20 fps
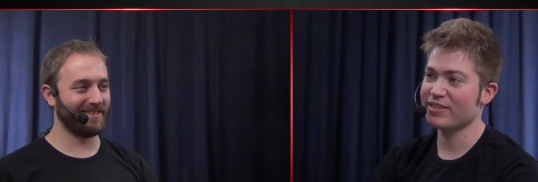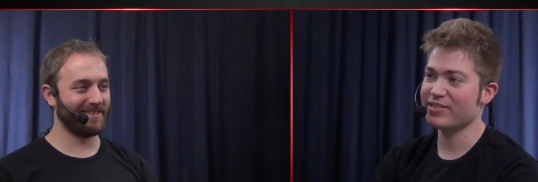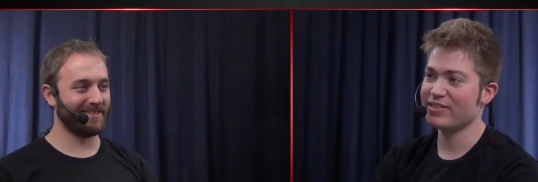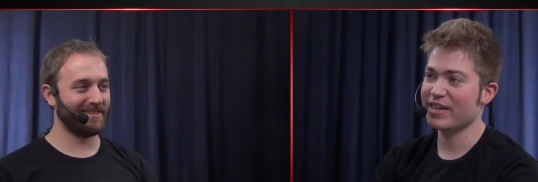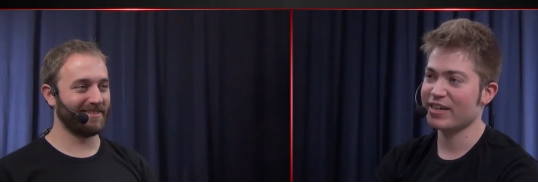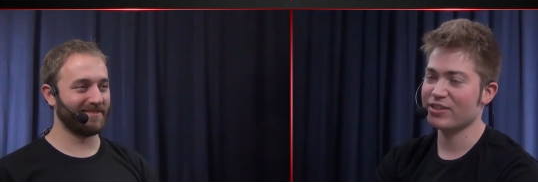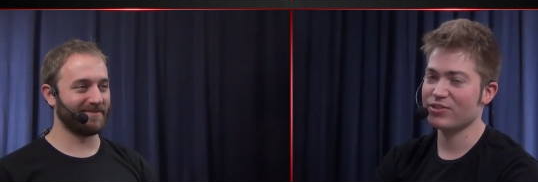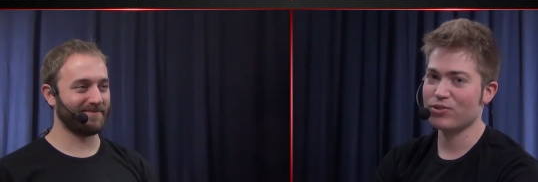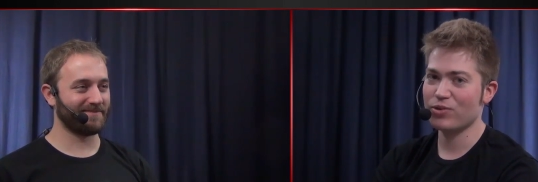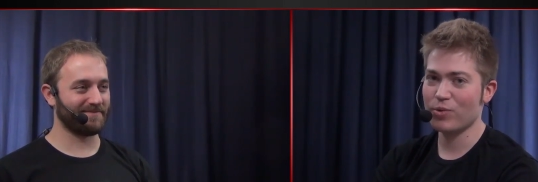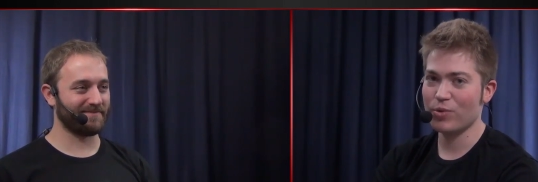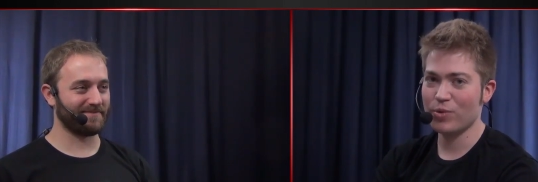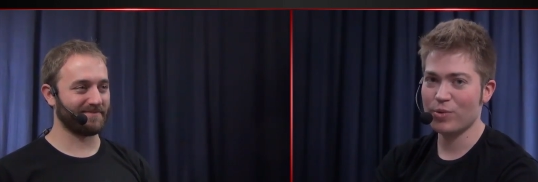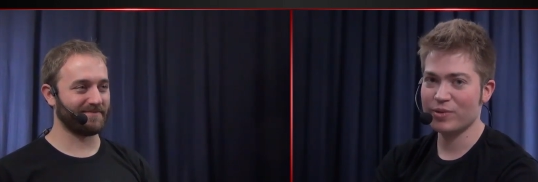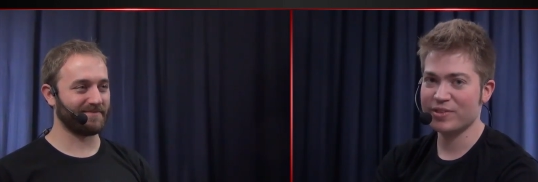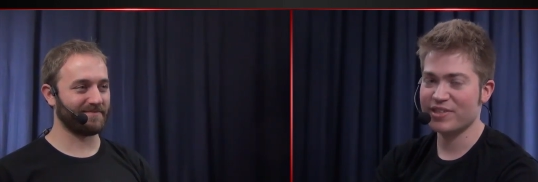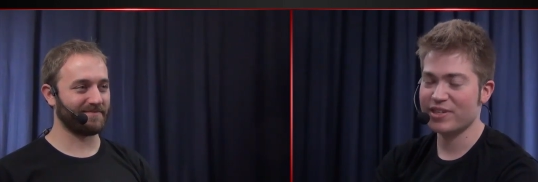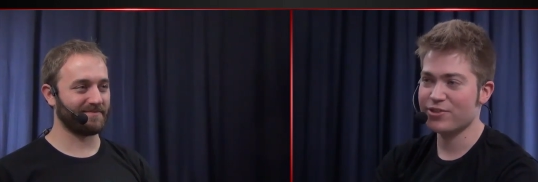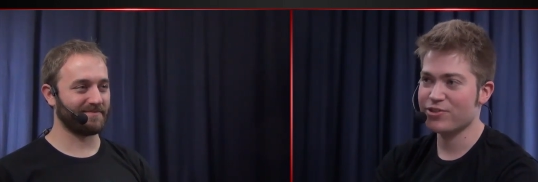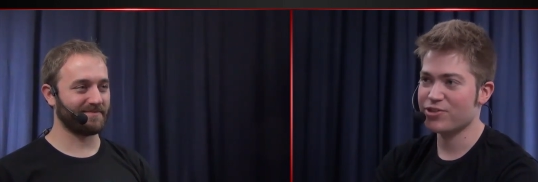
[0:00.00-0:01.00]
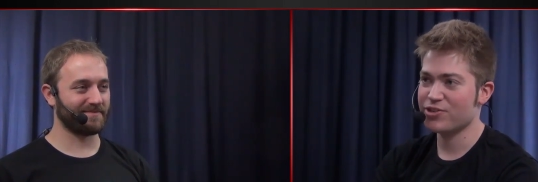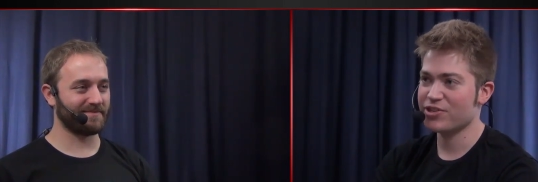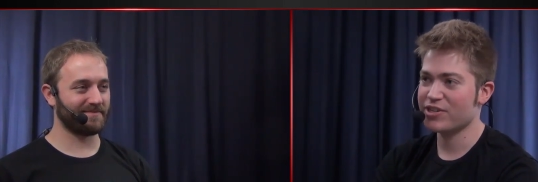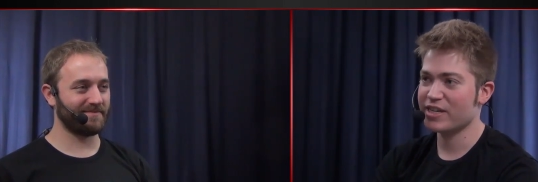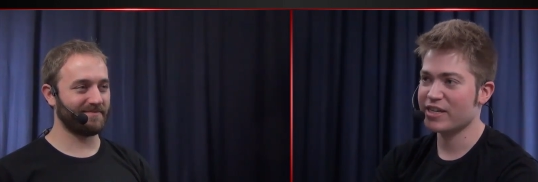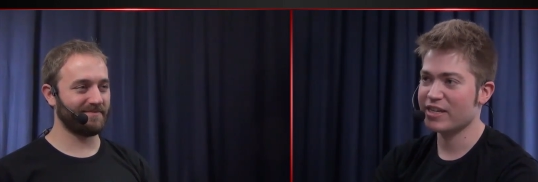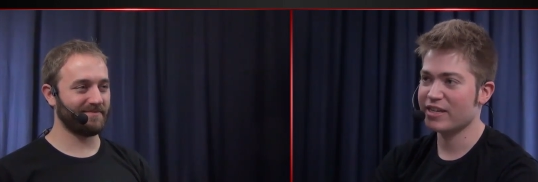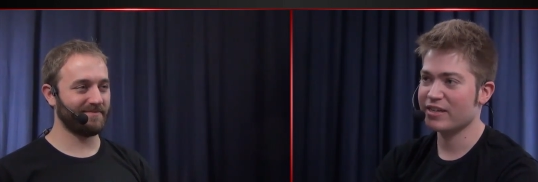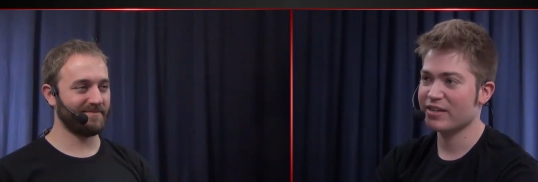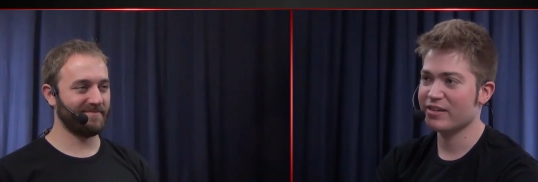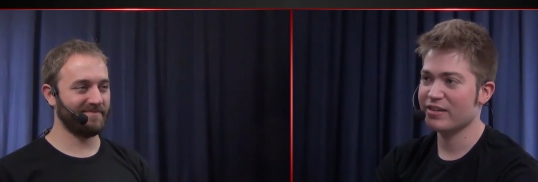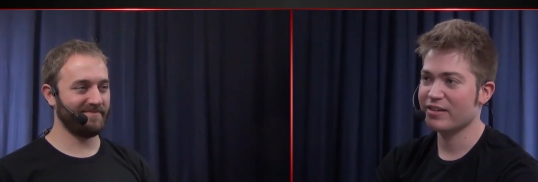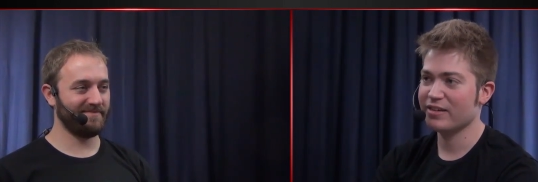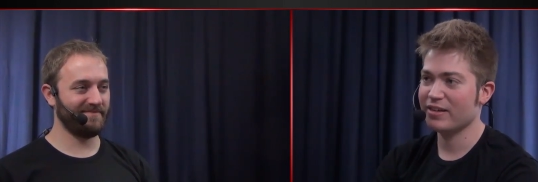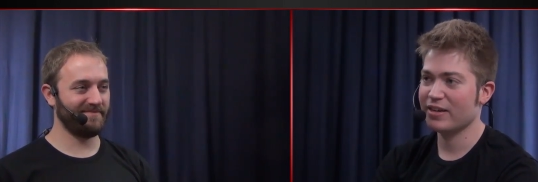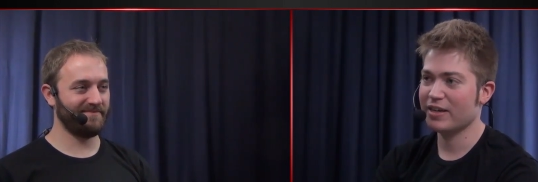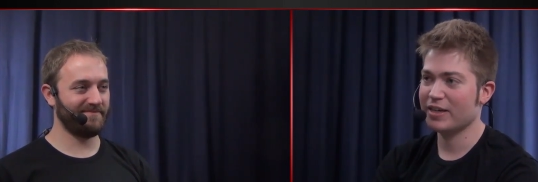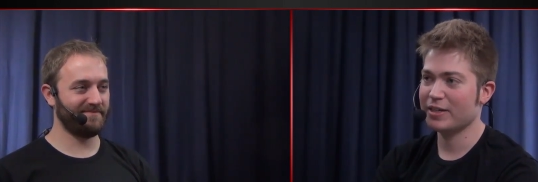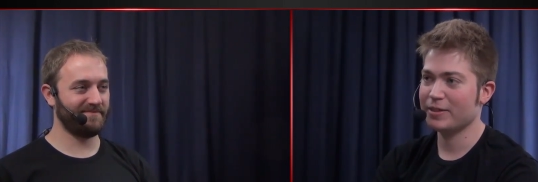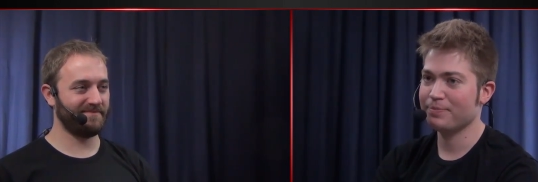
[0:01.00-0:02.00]
Speaker 1: this deck is cool. It's interesting.
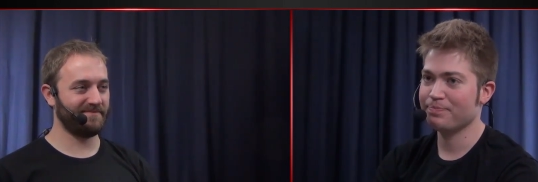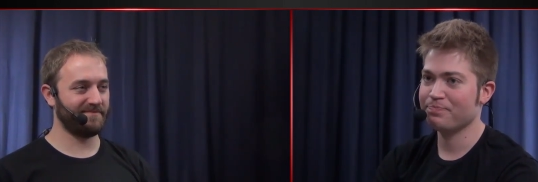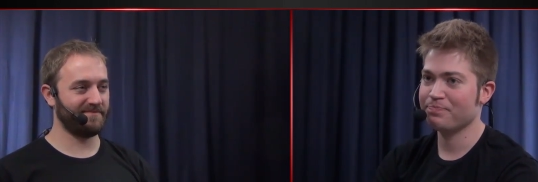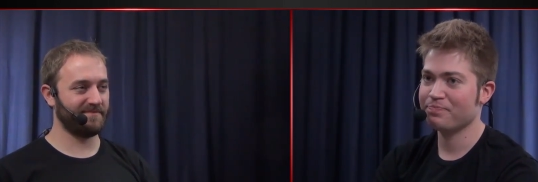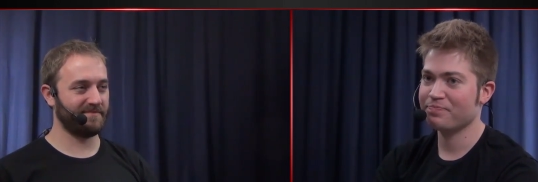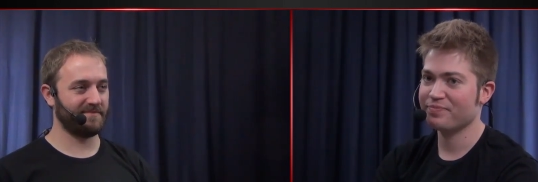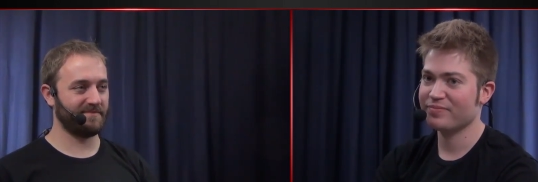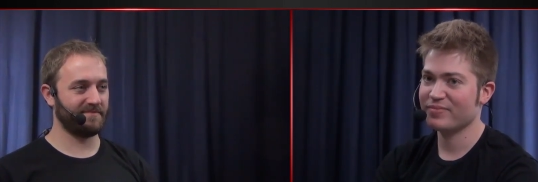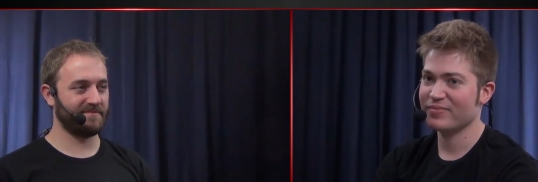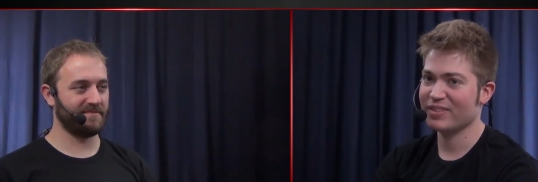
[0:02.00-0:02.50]
Um,